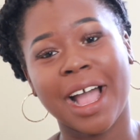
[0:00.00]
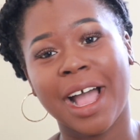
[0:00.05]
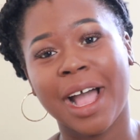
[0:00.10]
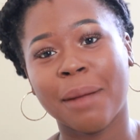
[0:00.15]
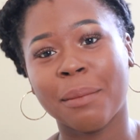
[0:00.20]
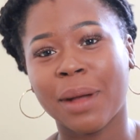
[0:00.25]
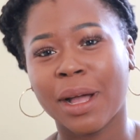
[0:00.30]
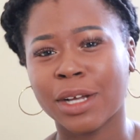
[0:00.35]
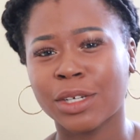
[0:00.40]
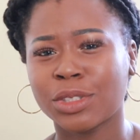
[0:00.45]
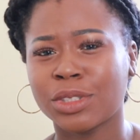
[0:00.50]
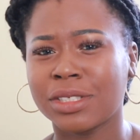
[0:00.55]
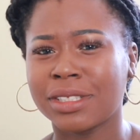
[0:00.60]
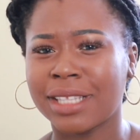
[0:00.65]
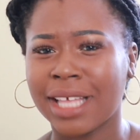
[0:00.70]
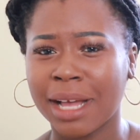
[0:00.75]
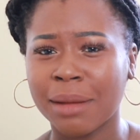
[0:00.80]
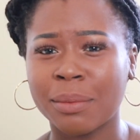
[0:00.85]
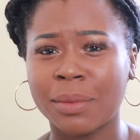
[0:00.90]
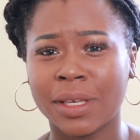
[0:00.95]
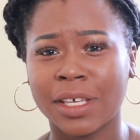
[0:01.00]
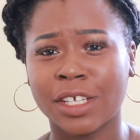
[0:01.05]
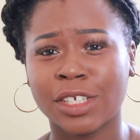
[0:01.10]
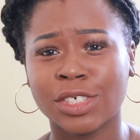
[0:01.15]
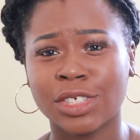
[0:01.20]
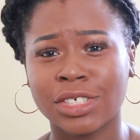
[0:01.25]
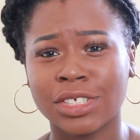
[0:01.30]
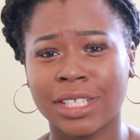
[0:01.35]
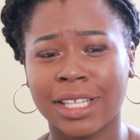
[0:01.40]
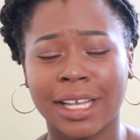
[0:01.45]
I'm actually that
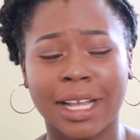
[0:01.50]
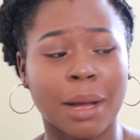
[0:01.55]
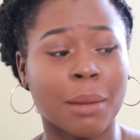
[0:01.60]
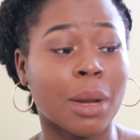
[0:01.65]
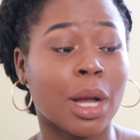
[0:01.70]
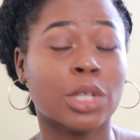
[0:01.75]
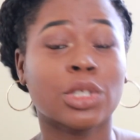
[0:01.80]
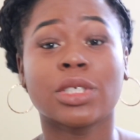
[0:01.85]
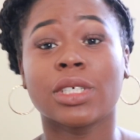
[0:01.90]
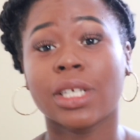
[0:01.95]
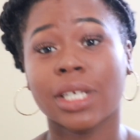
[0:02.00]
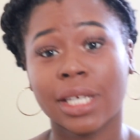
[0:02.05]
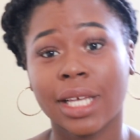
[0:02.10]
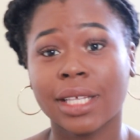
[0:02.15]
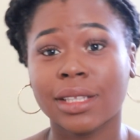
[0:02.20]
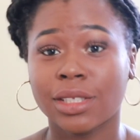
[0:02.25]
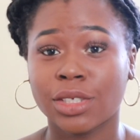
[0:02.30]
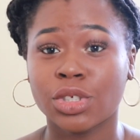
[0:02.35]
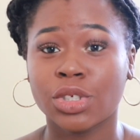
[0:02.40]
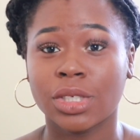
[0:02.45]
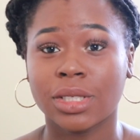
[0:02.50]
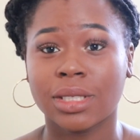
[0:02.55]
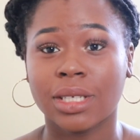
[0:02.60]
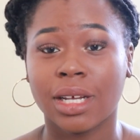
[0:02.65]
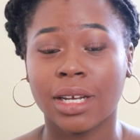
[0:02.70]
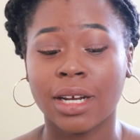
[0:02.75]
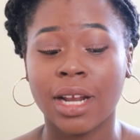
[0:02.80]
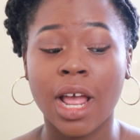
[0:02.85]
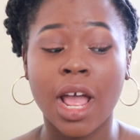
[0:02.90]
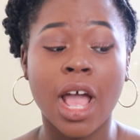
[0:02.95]
bitch. Like, I'm actually gonna get this shit
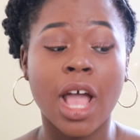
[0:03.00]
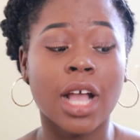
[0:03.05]
done.